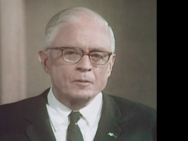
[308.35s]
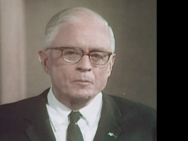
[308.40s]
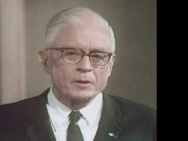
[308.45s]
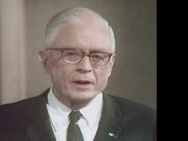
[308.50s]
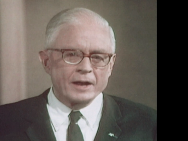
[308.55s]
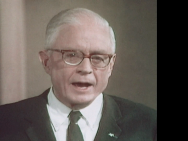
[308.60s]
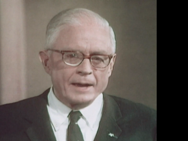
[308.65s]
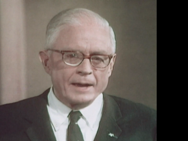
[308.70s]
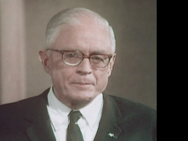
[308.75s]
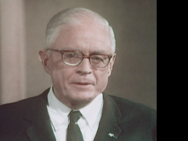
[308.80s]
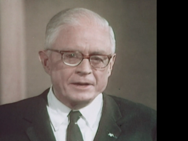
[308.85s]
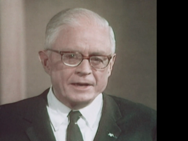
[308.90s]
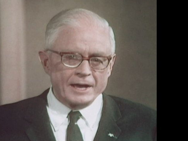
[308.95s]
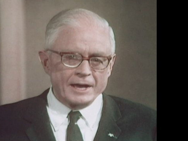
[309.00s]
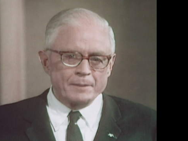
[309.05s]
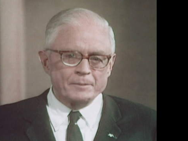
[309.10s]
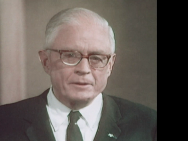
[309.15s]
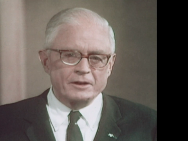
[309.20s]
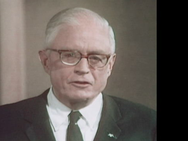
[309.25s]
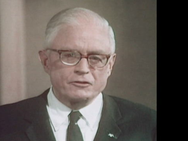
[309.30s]
But
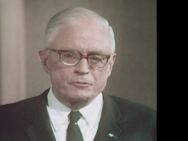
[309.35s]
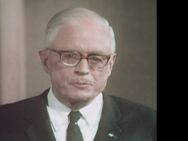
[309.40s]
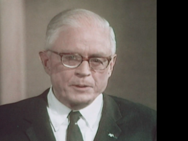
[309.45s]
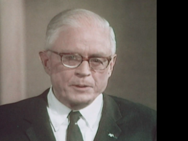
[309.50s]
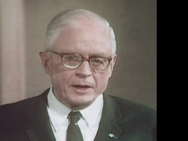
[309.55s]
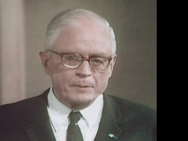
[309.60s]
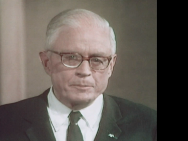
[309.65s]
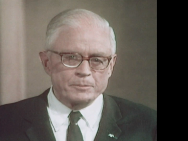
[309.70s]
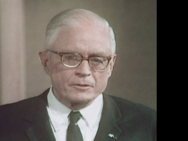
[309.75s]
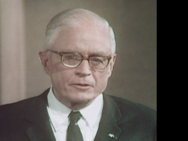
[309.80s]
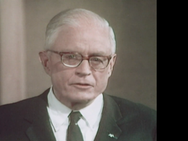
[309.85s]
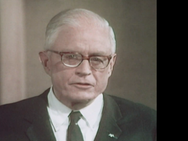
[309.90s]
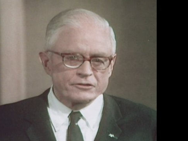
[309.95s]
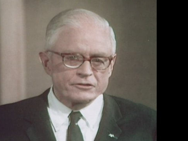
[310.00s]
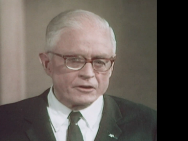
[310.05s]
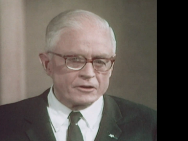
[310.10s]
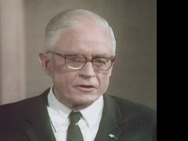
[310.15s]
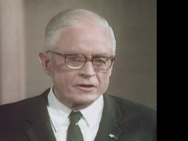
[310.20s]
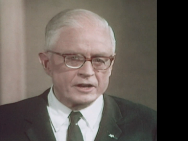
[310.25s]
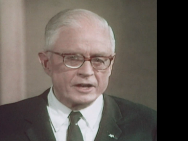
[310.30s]
IBM and its people
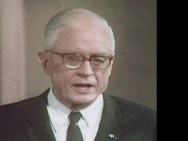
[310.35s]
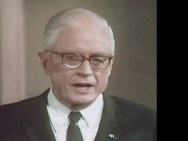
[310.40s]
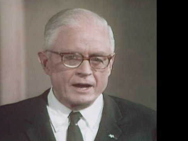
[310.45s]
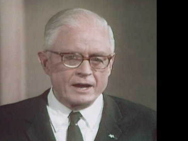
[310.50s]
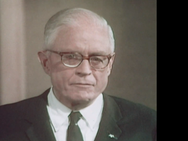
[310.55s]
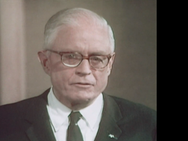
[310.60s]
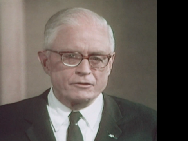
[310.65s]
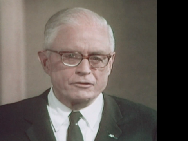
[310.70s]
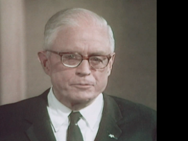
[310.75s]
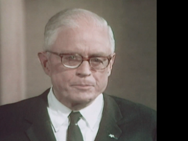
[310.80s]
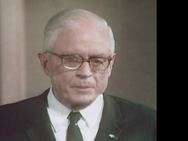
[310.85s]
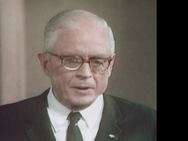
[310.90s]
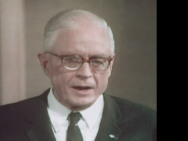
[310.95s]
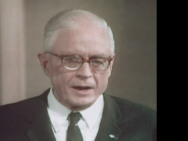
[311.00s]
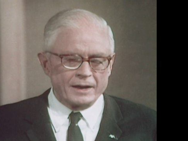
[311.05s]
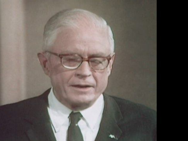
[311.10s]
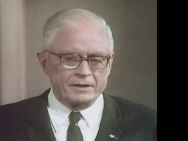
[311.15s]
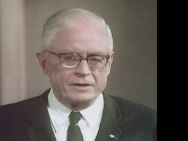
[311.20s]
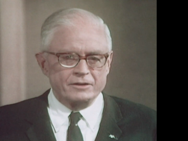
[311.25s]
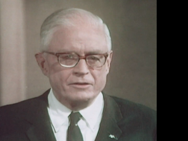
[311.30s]
certainly have
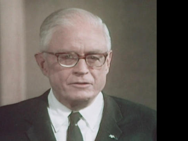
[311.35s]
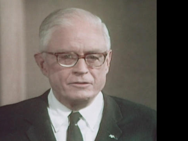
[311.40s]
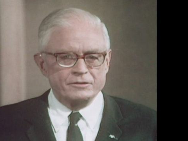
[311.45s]
responded